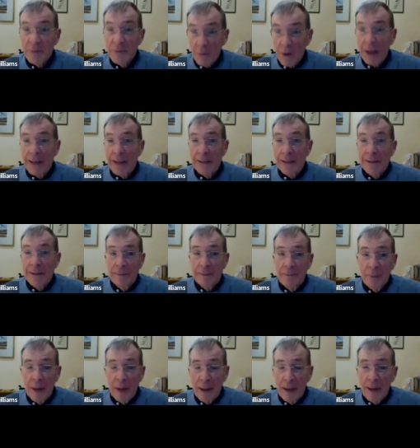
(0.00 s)
right.
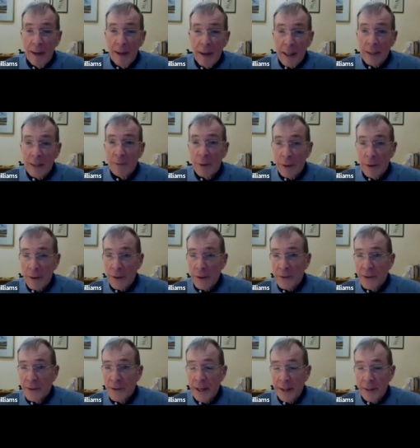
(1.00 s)
It's one of
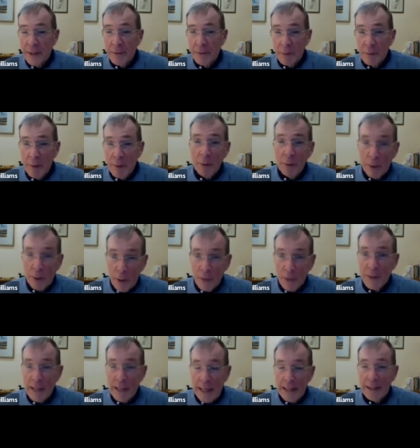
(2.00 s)
those things when people
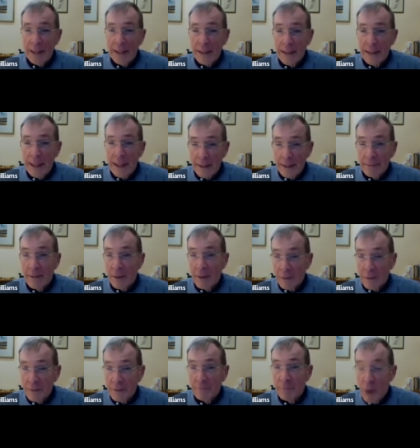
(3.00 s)
looked at it, it
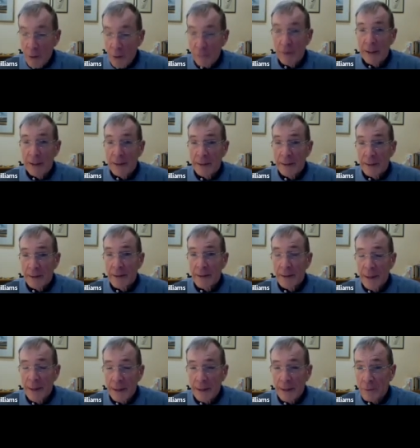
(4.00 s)
looked perfect, and
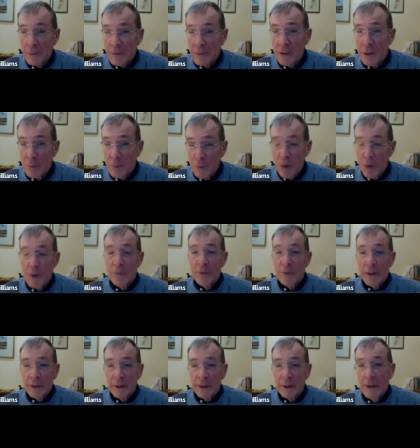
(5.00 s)
it looked so
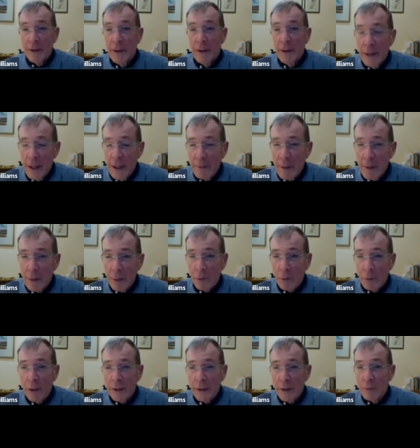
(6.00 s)
perfect that people
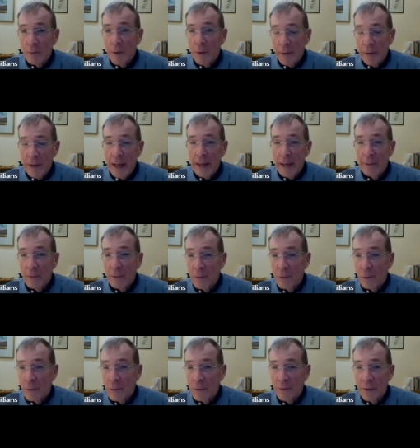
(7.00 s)
wondered why they hadn't
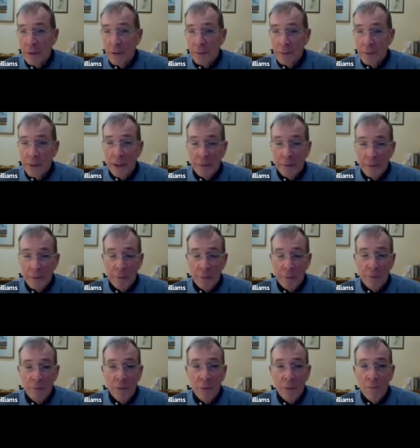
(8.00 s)
thought of it themselves
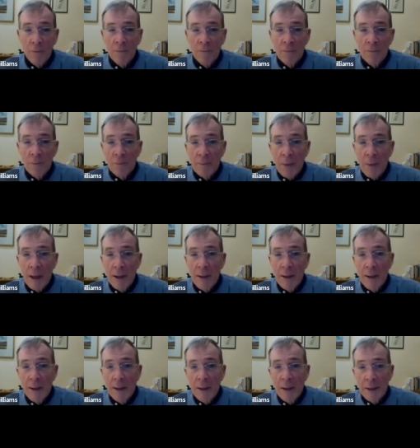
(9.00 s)
before.
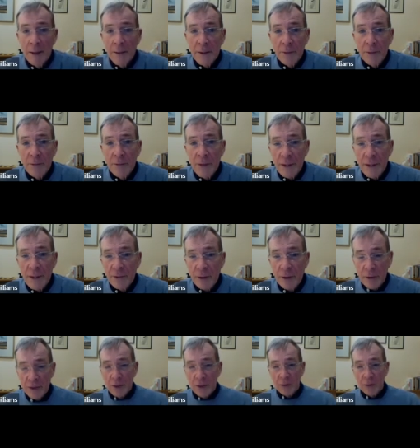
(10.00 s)
So for this structure to